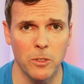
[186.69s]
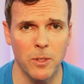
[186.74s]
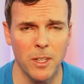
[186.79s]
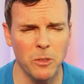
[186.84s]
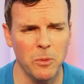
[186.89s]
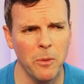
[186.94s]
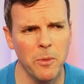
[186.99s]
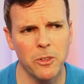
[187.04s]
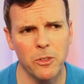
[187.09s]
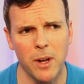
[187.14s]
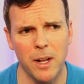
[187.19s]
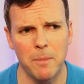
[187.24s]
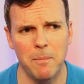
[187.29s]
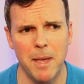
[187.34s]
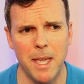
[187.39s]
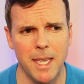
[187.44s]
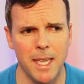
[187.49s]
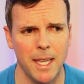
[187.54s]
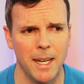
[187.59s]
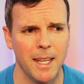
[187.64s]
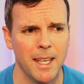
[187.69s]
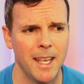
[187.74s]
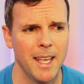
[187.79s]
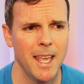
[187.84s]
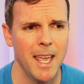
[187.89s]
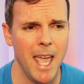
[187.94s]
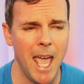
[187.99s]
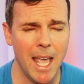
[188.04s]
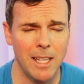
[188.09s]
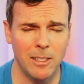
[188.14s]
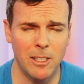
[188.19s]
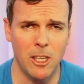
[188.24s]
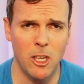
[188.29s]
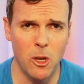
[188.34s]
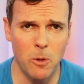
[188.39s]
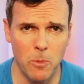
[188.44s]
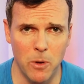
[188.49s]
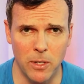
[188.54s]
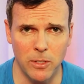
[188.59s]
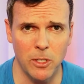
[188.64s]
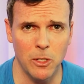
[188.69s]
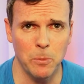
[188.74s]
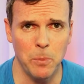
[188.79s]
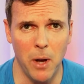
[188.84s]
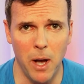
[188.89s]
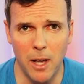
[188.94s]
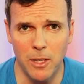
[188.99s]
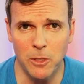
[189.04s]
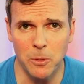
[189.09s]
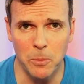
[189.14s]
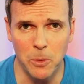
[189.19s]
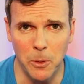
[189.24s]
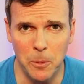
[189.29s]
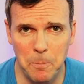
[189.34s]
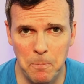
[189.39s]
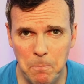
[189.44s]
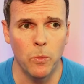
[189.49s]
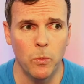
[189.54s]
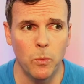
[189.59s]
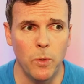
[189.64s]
So that's why we try to make it as humorous as possible.